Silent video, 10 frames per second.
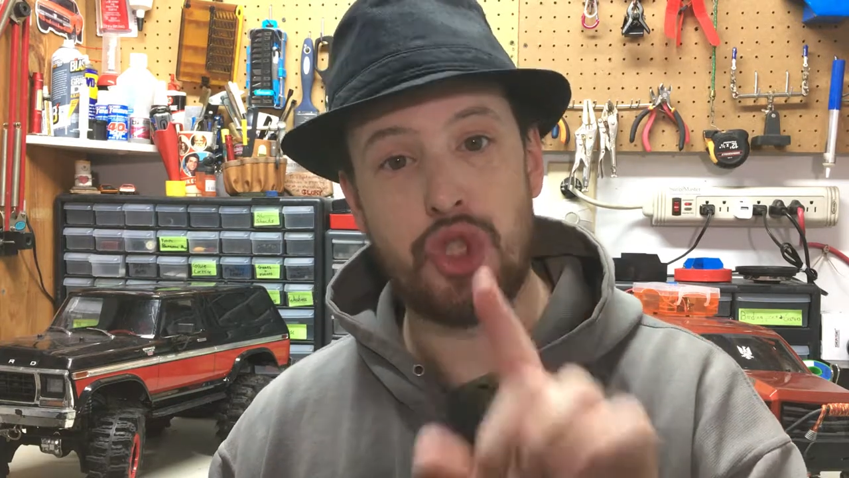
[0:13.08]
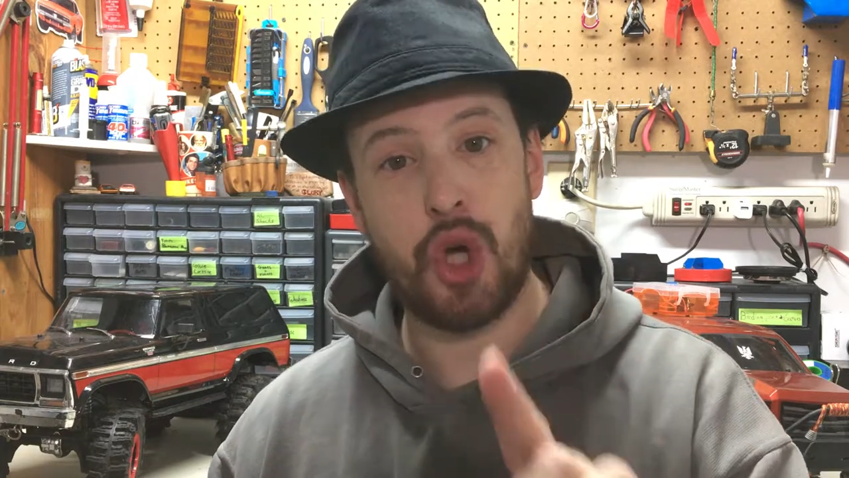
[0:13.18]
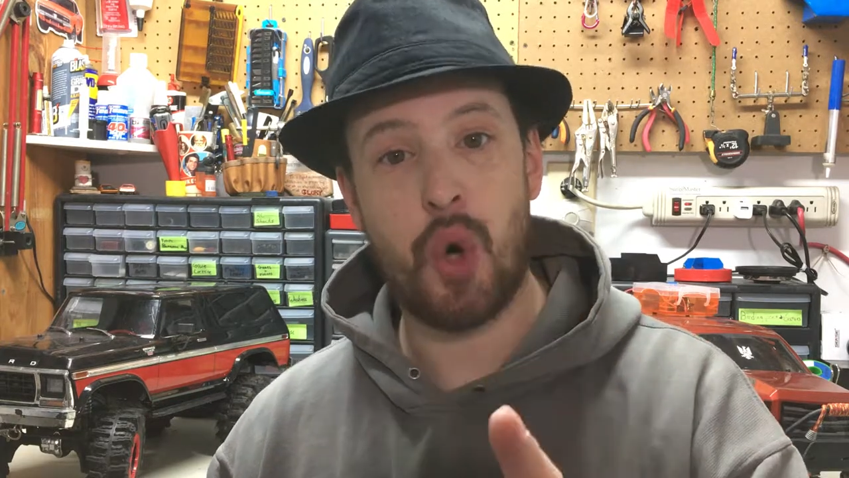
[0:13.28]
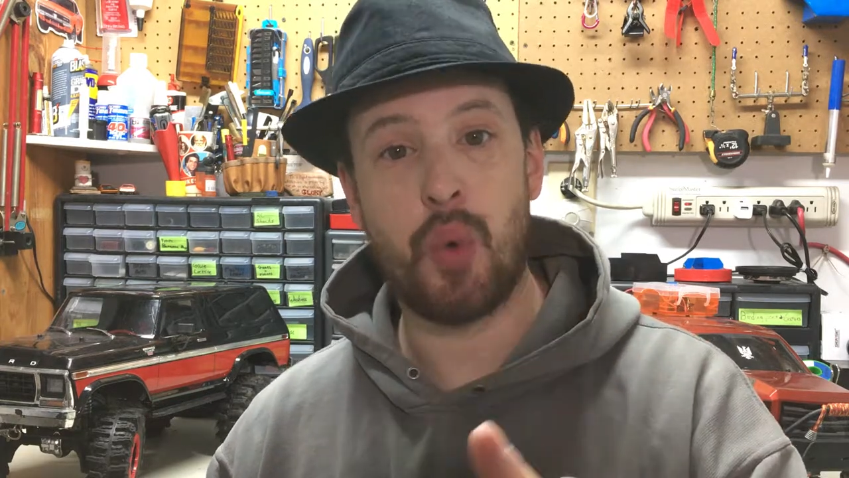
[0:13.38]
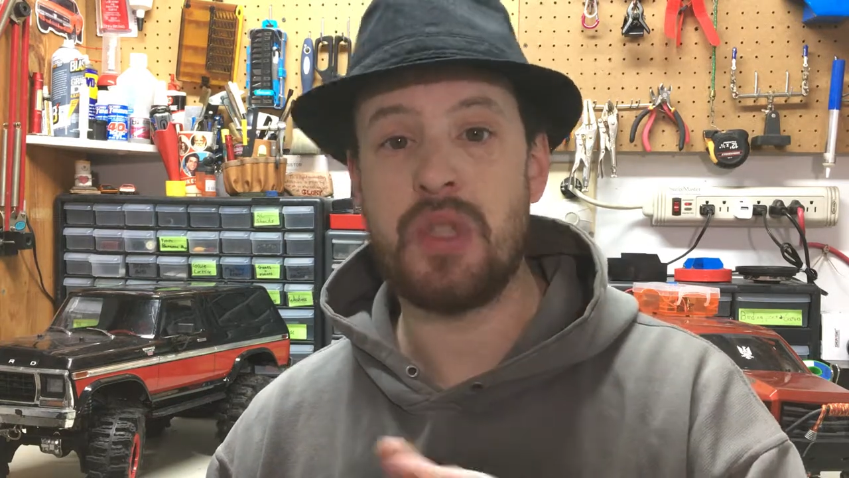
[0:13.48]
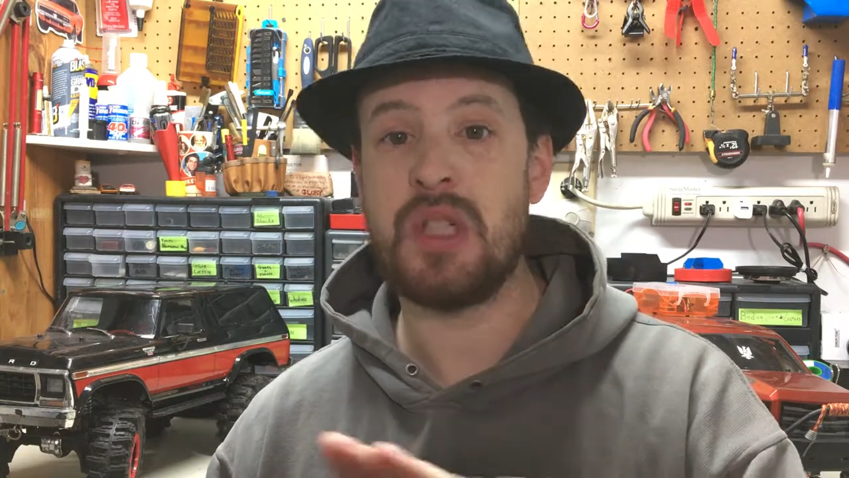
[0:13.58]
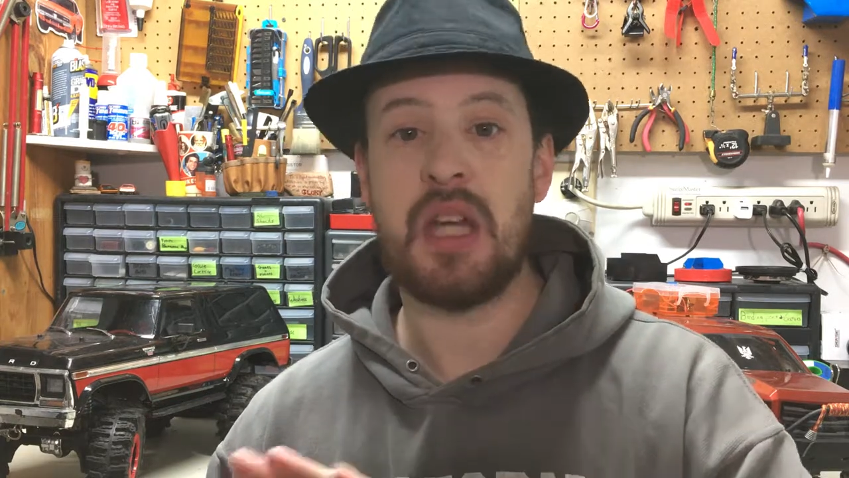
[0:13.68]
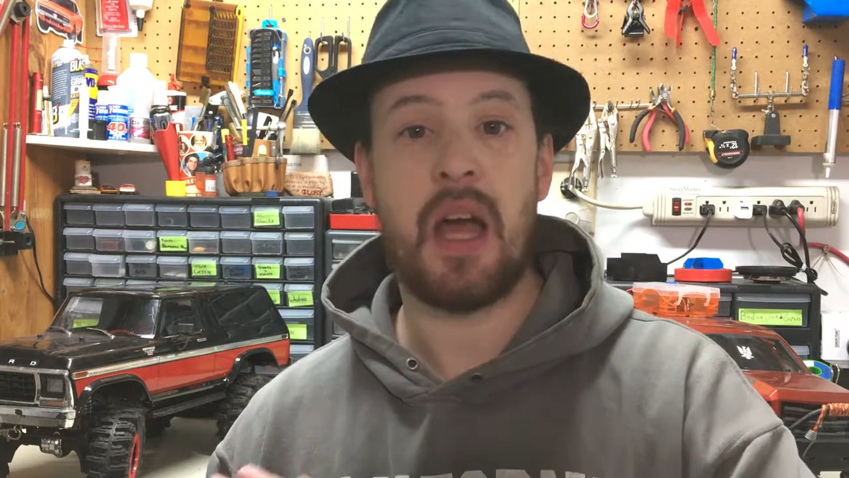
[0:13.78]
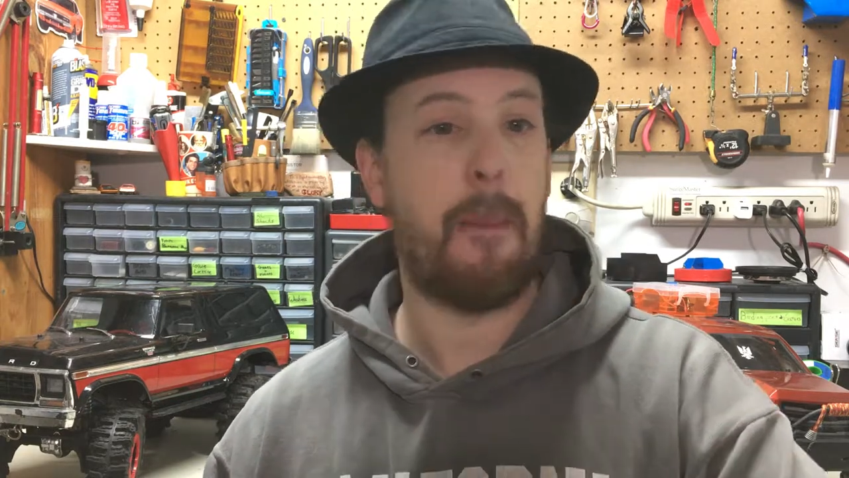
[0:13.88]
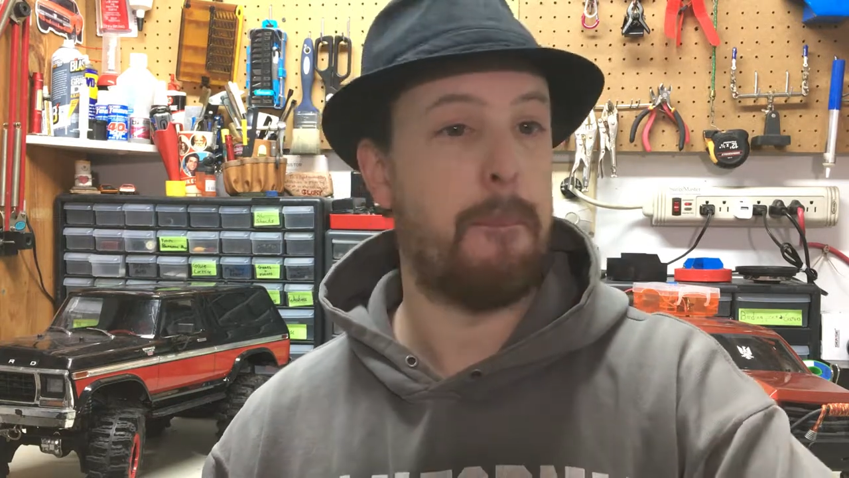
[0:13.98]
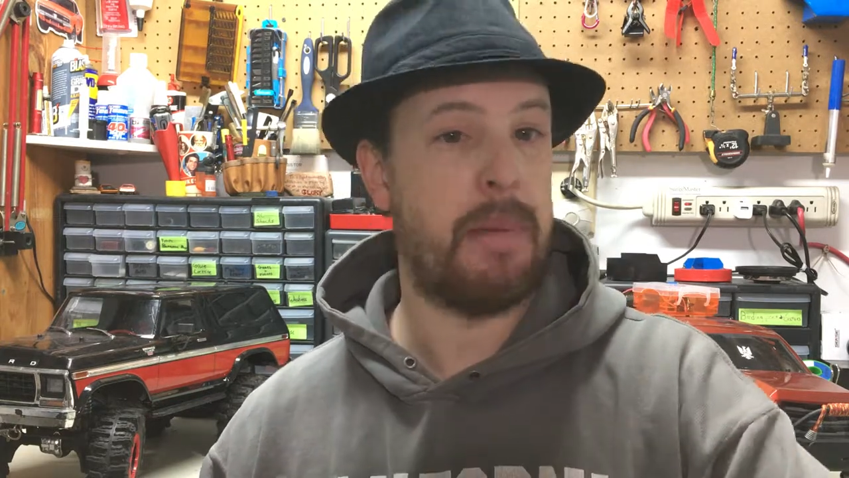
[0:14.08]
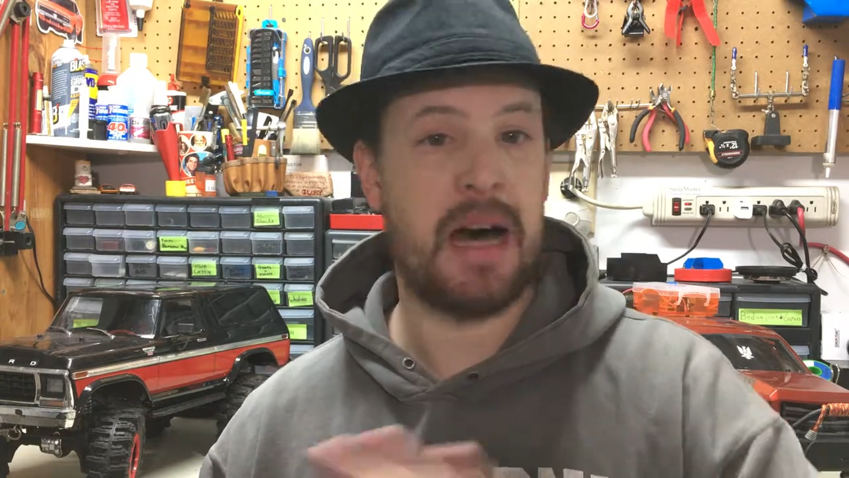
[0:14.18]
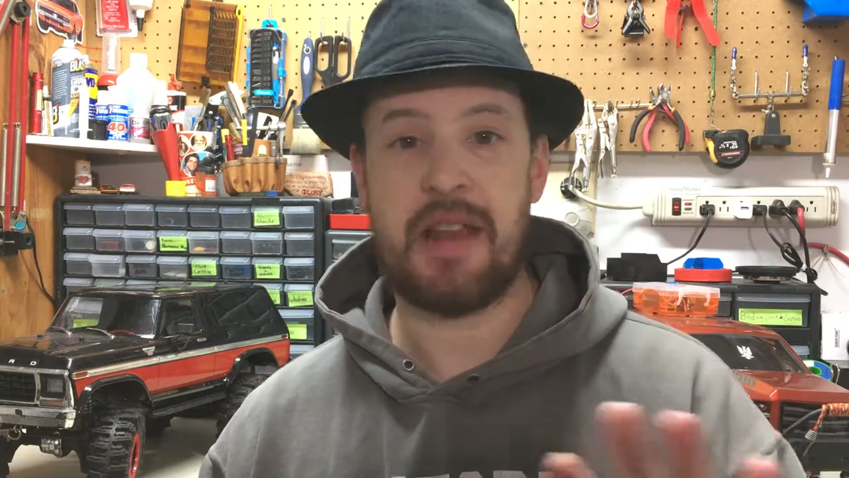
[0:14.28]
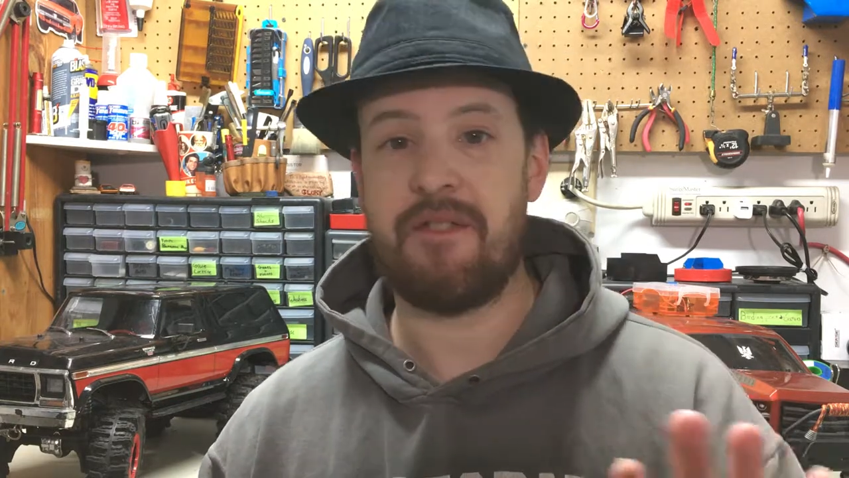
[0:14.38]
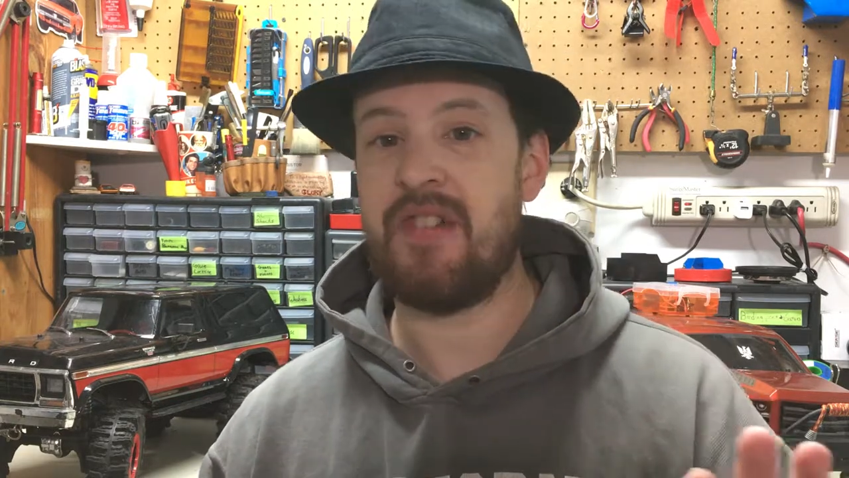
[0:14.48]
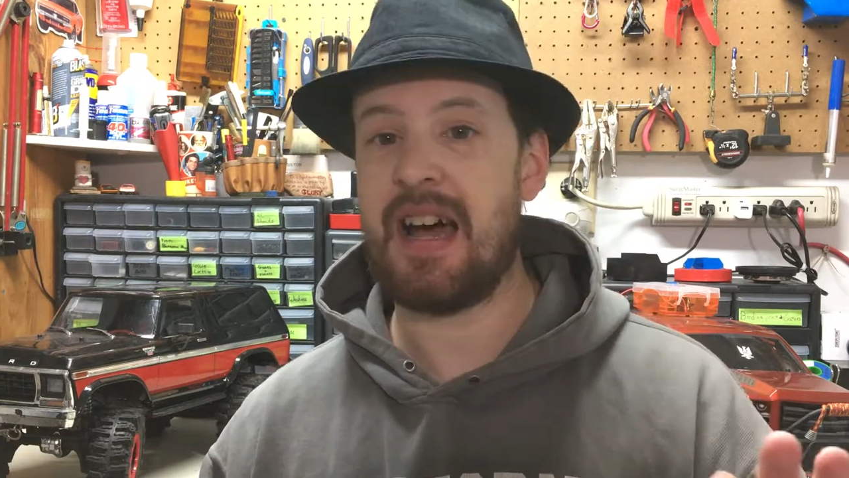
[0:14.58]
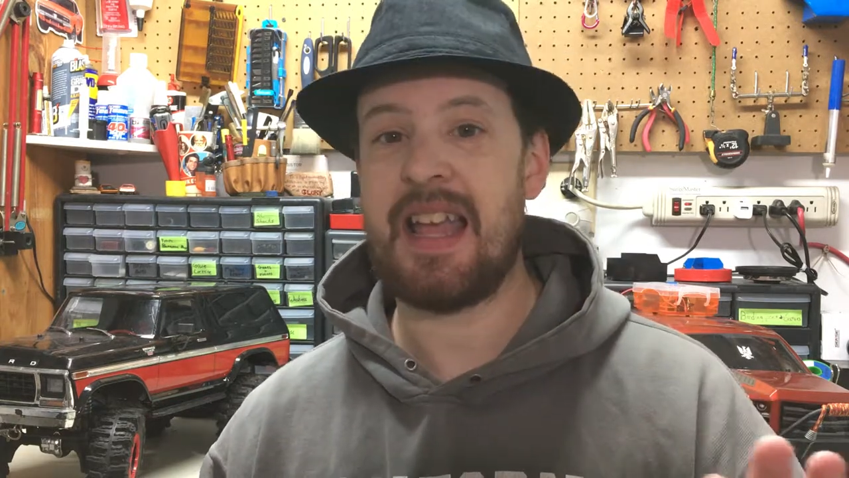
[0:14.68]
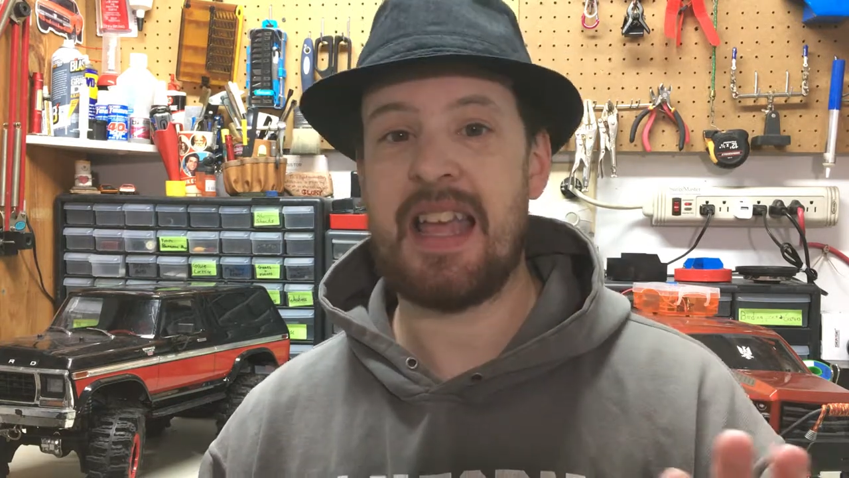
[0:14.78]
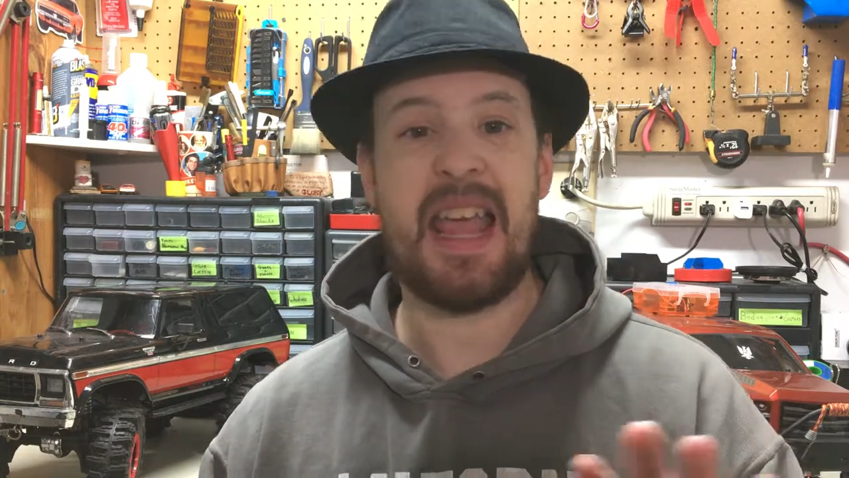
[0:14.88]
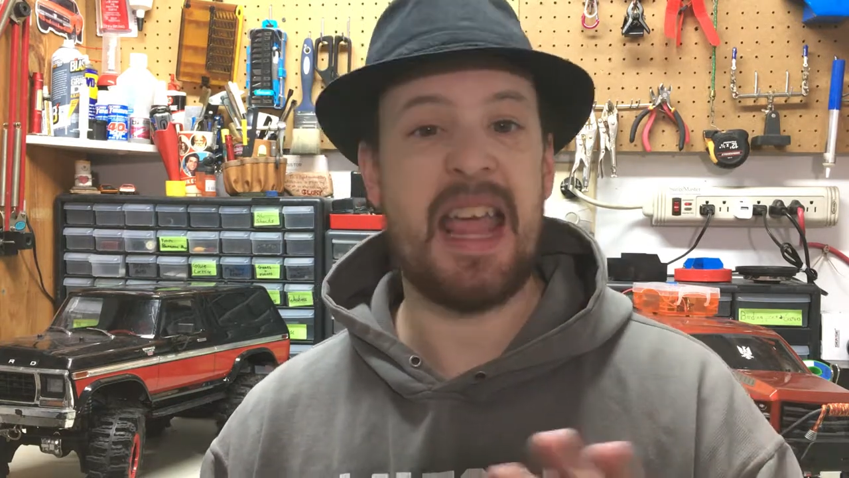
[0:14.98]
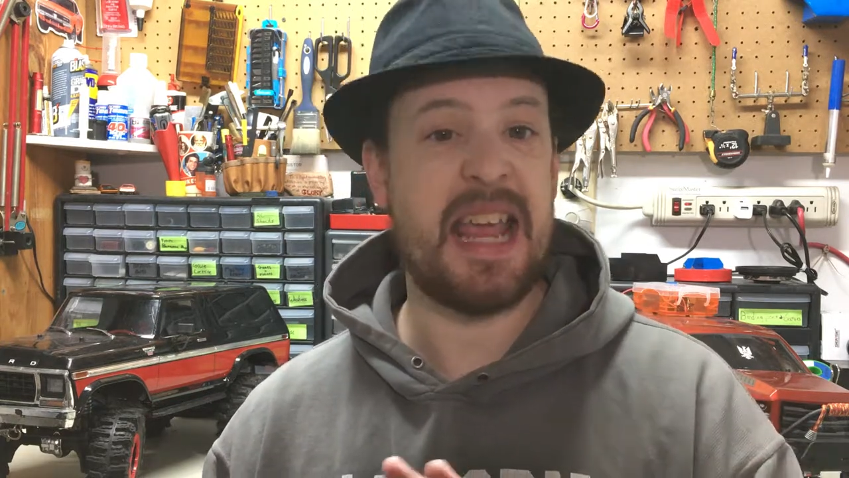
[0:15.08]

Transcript: don't modify